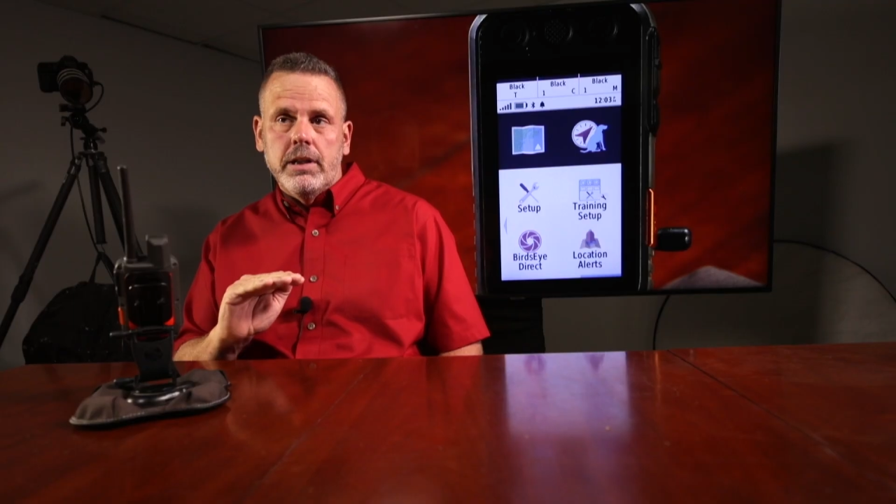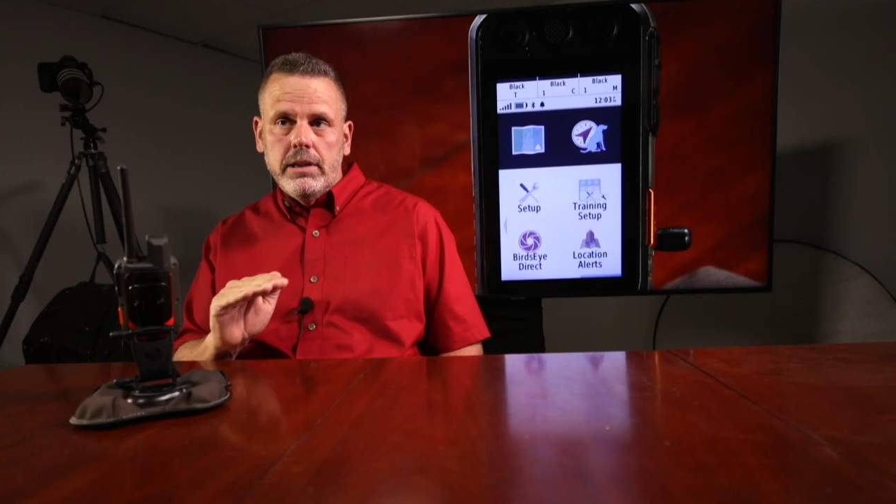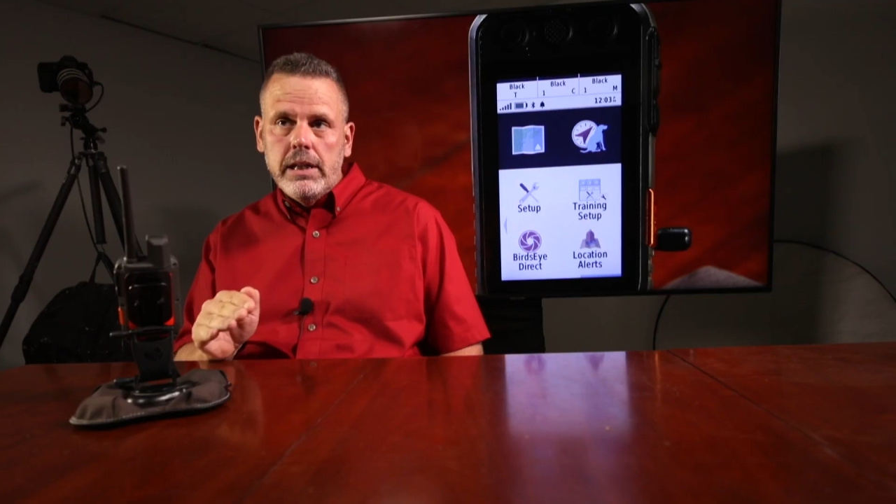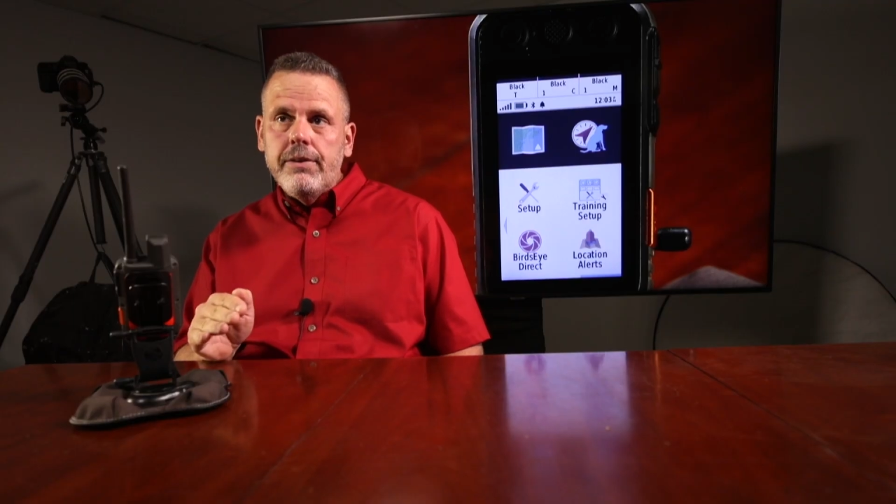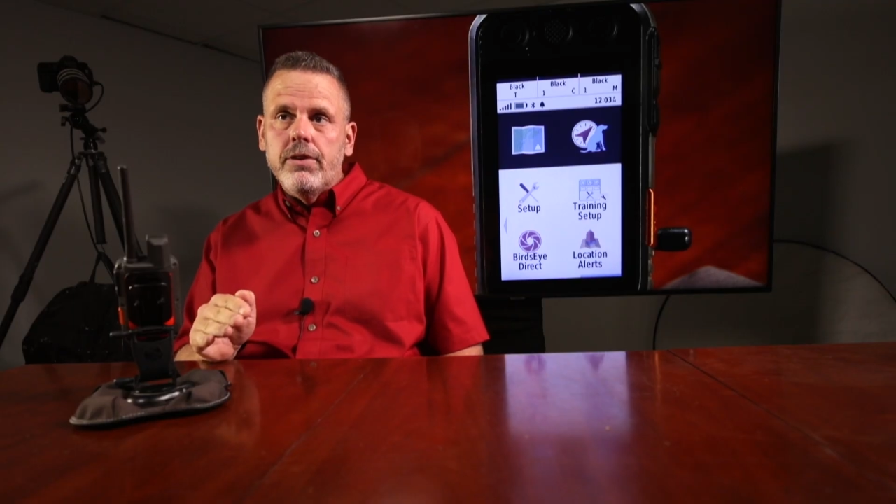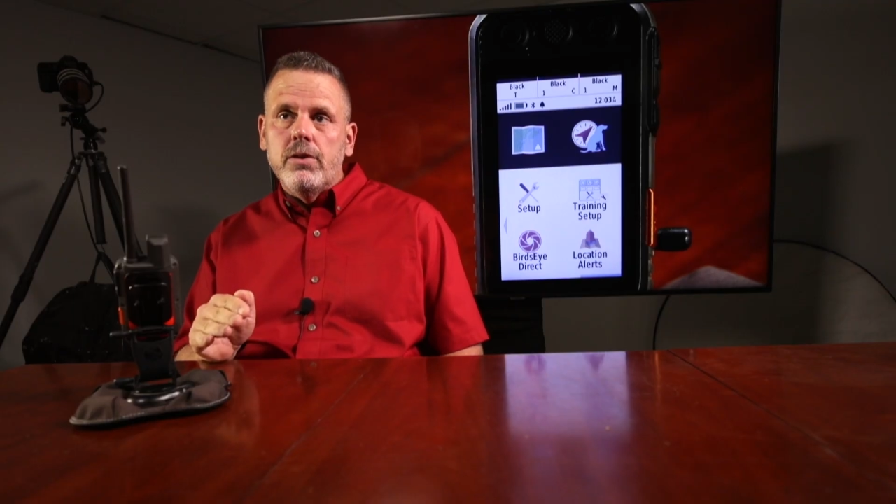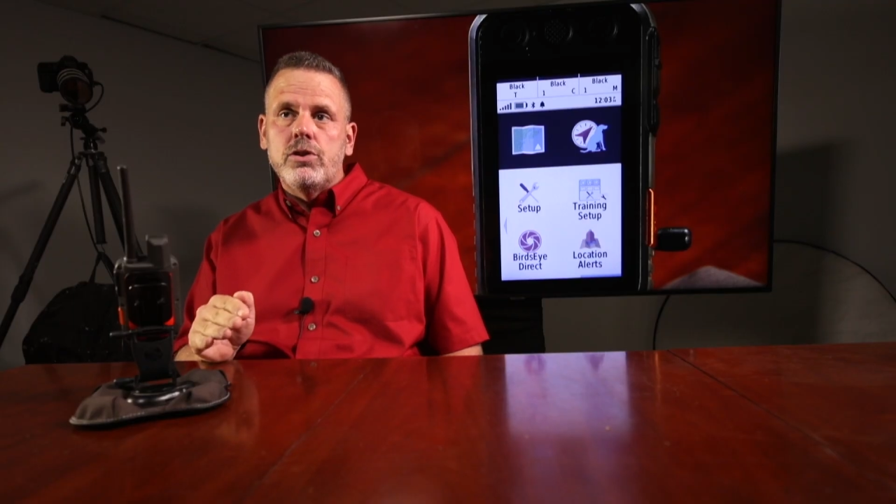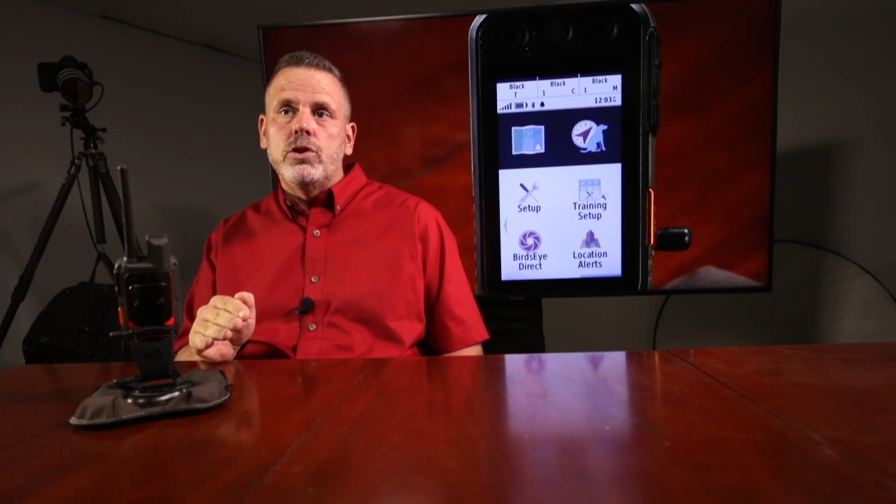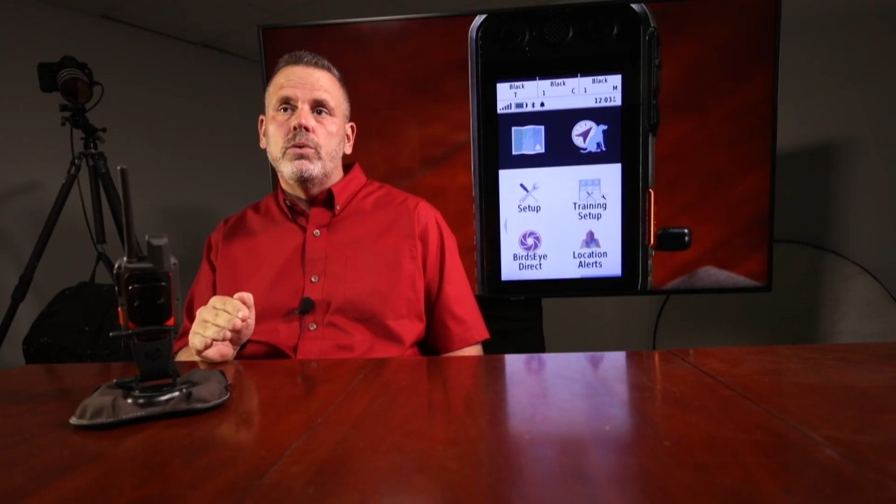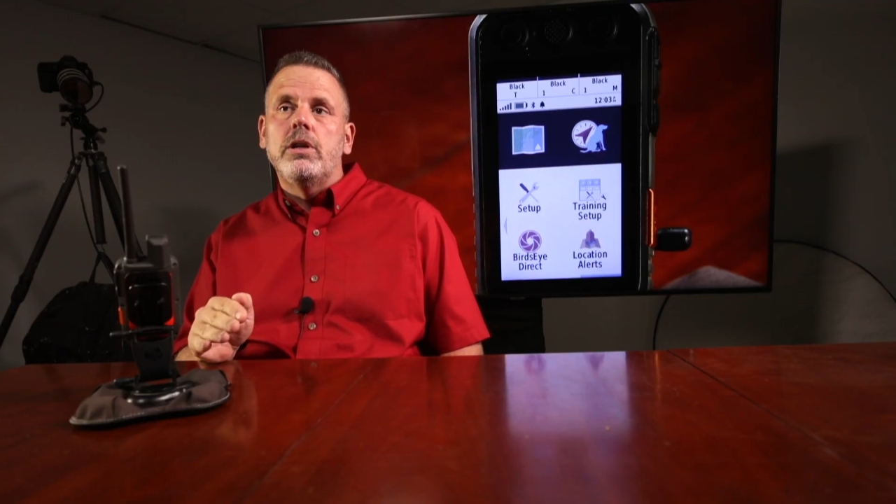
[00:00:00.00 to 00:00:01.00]
to leave those
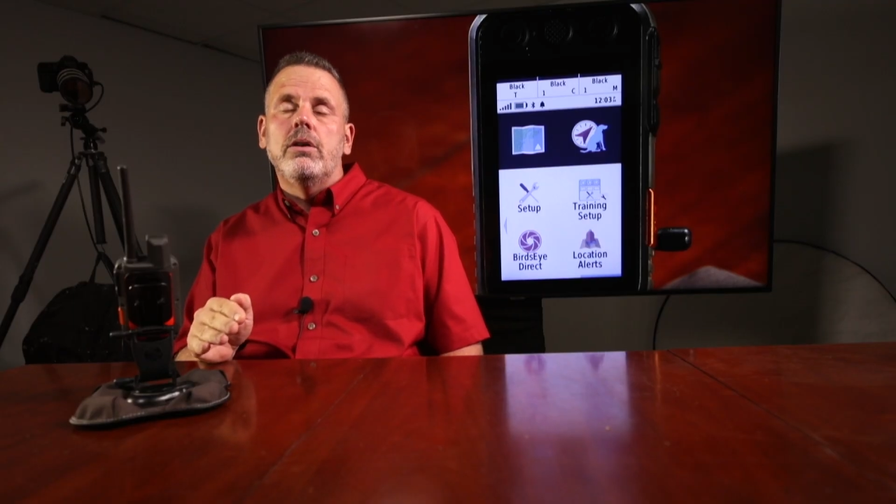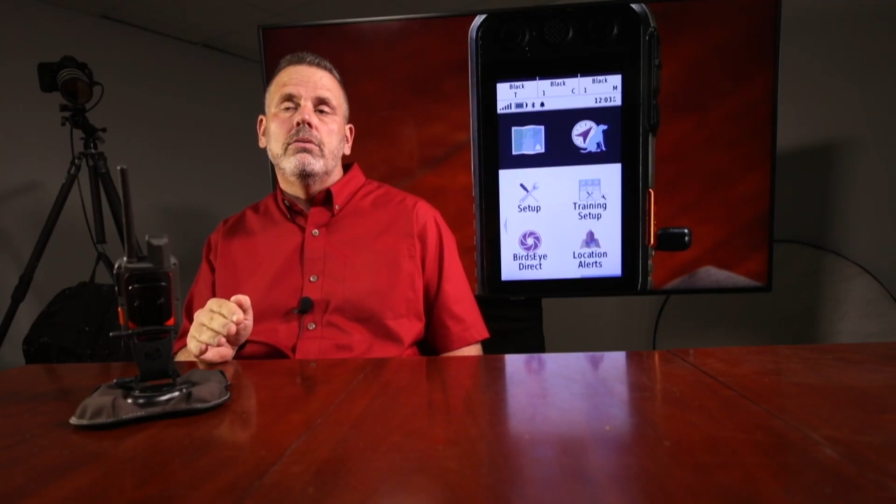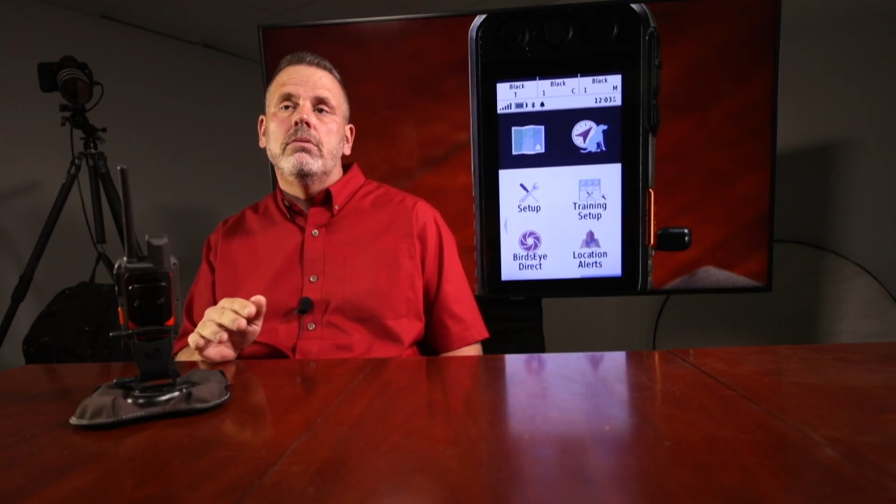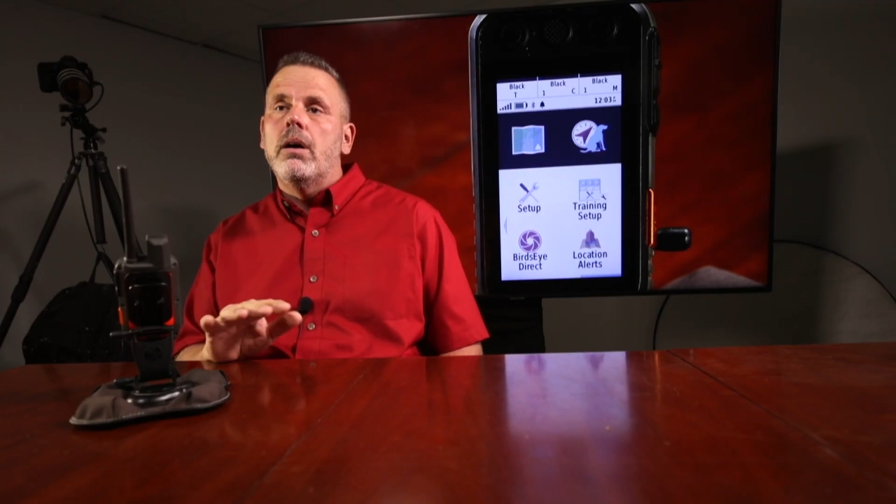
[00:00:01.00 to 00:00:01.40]
two alone.